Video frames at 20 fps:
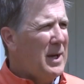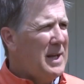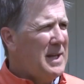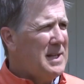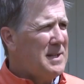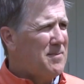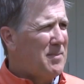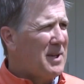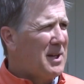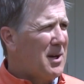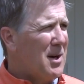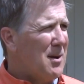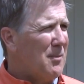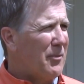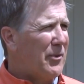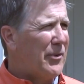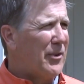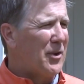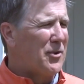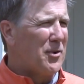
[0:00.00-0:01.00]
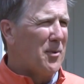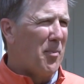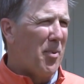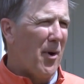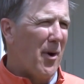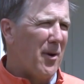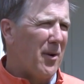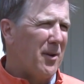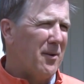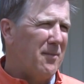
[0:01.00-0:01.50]
He's become such a
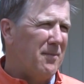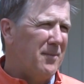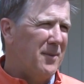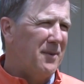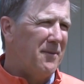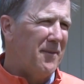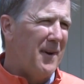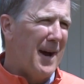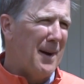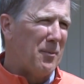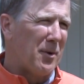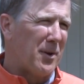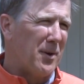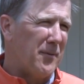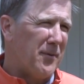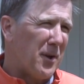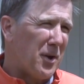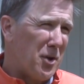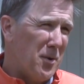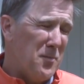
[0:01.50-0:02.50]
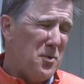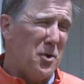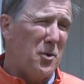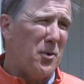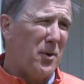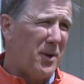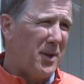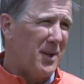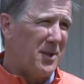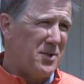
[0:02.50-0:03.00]
part of the, the fabric of the
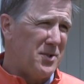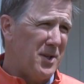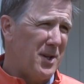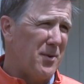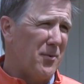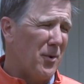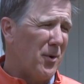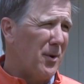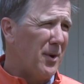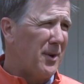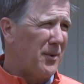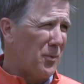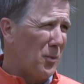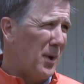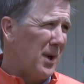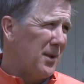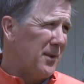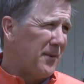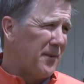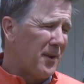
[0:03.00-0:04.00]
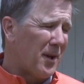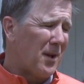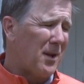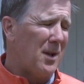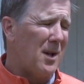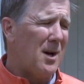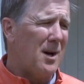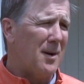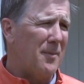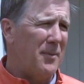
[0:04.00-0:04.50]
community in general, as well as the
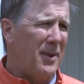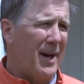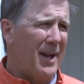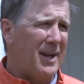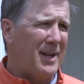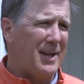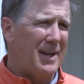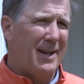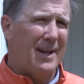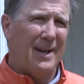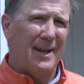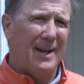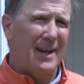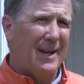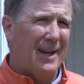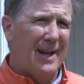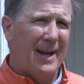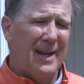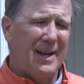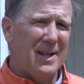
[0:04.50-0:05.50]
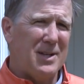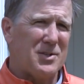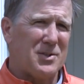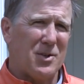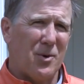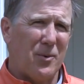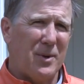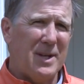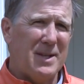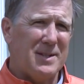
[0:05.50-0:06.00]
club, that it, and he's
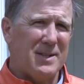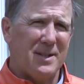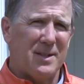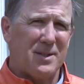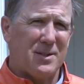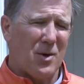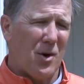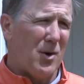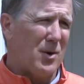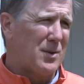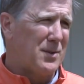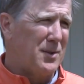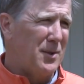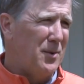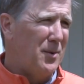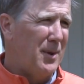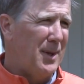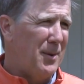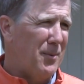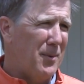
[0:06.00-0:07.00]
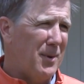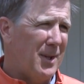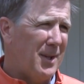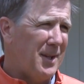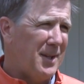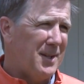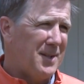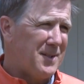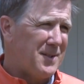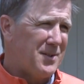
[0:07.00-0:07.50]
so easy to talk to. He
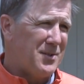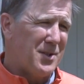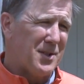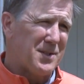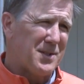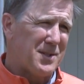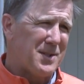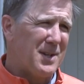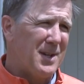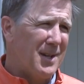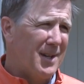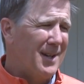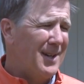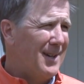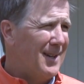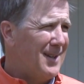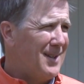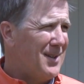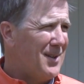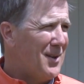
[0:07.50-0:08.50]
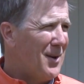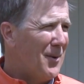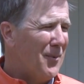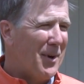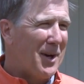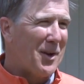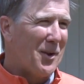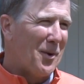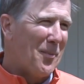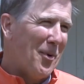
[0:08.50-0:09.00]
really is just, you know, a
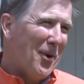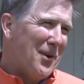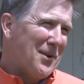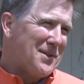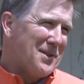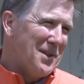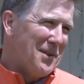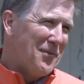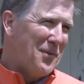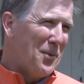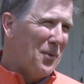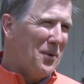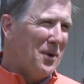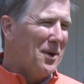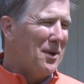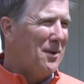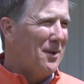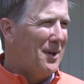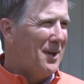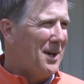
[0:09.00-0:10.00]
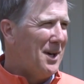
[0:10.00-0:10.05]
regular person, if you will.